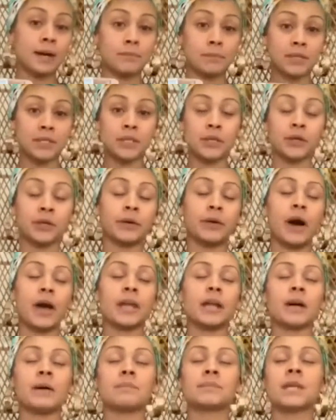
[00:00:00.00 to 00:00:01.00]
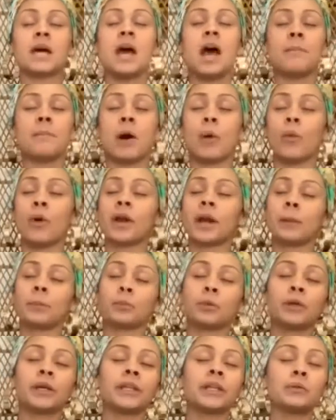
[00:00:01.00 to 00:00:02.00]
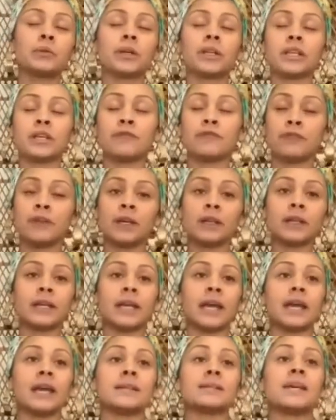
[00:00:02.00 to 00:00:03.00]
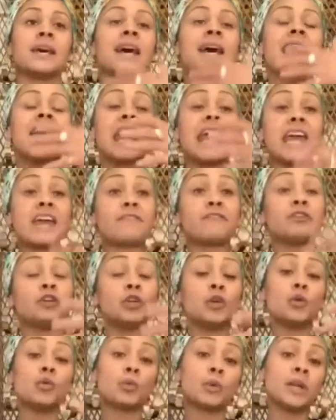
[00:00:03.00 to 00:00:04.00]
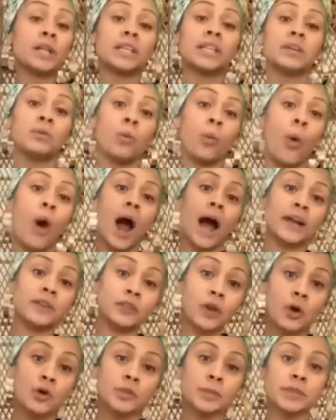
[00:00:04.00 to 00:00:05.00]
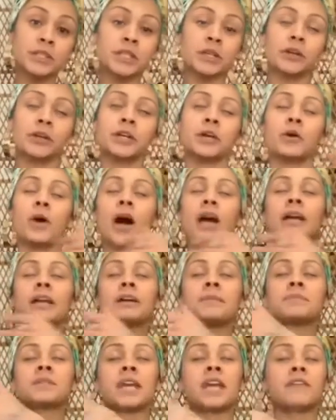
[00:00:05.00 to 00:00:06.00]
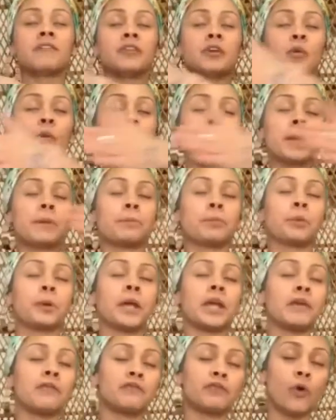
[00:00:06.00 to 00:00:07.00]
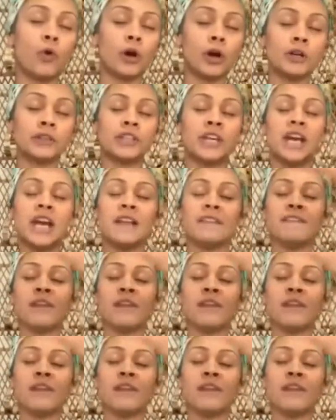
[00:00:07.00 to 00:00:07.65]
material items, but what I'm really feeling is, if you really want those material items, if you want to bring forth